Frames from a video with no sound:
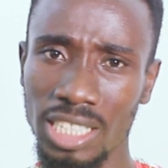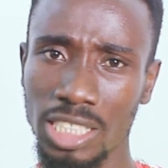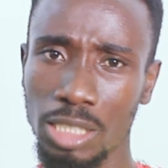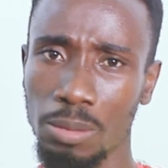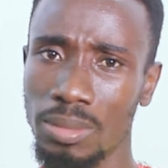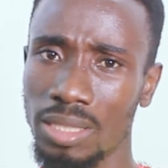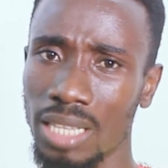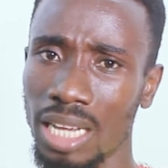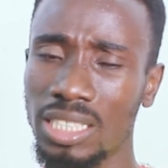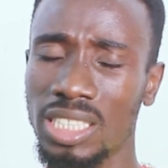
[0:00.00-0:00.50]
This
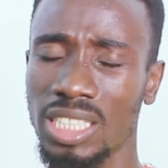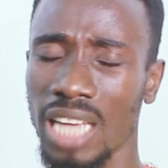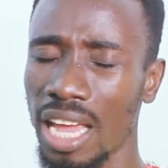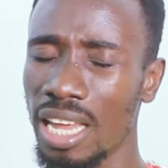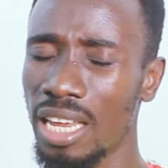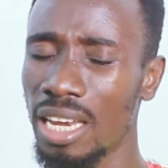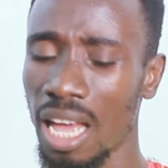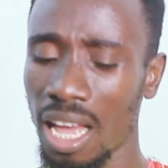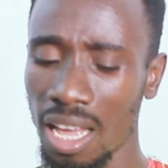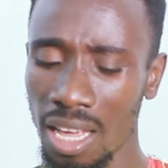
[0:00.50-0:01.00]
means that
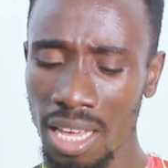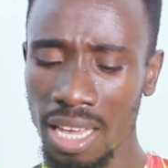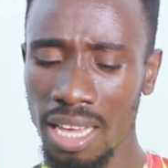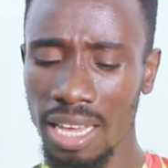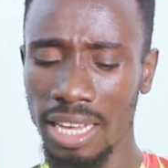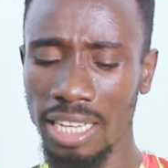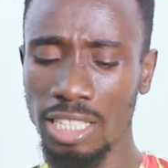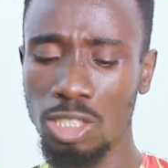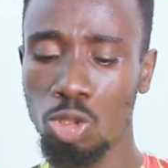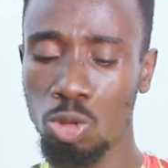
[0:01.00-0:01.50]
China
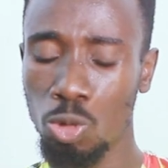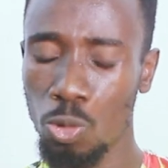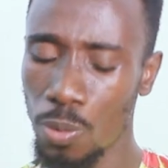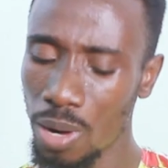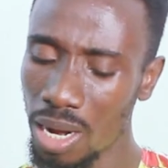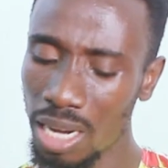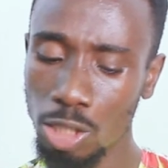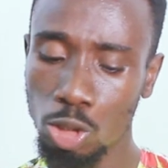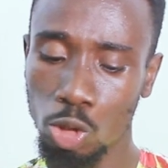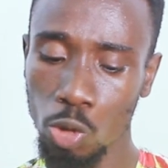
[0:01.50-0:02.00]
is
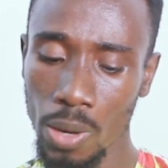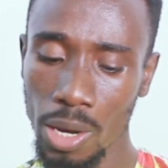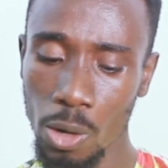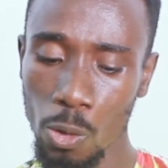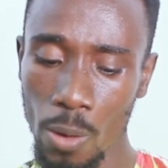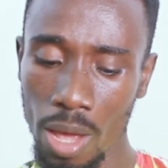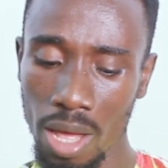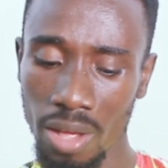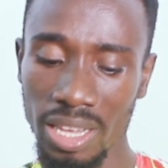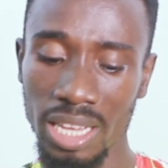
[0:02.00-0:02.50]
really doing
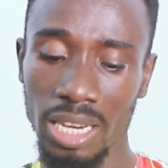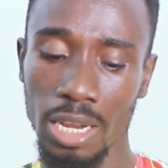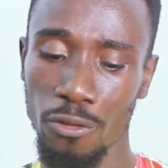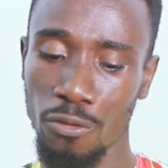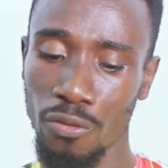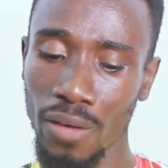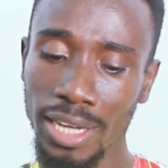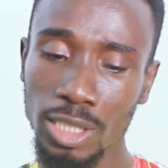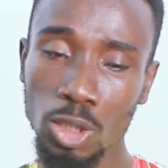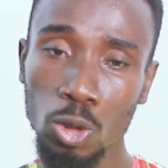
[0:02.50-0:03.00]
well in the
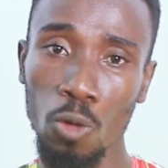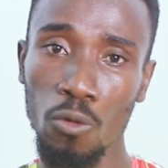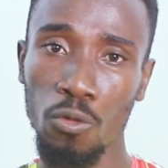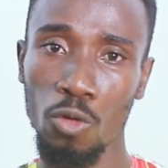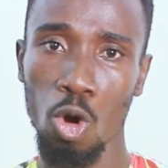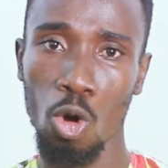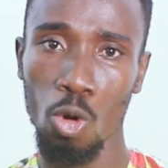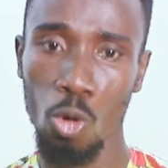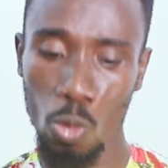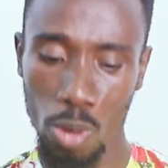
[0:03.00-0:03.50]
fight
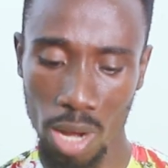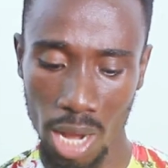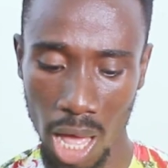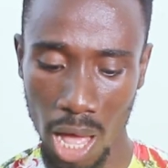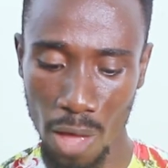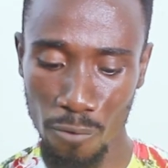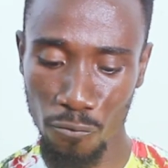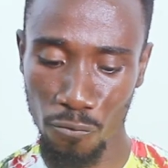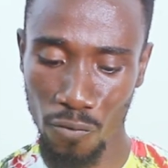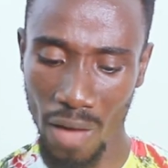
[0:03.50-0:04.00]
of
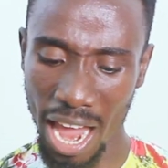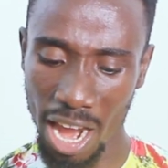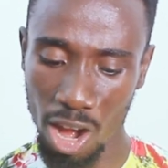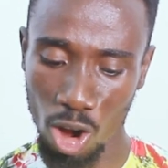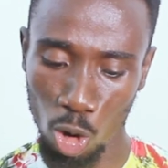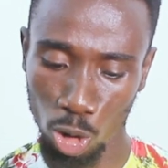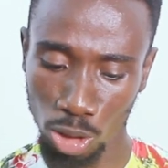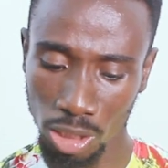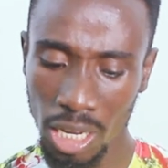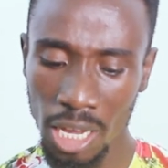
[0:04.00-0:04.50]

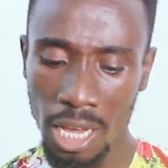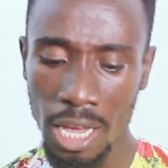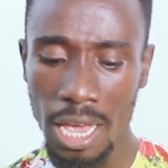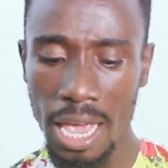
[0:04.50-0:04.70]
coronavirus.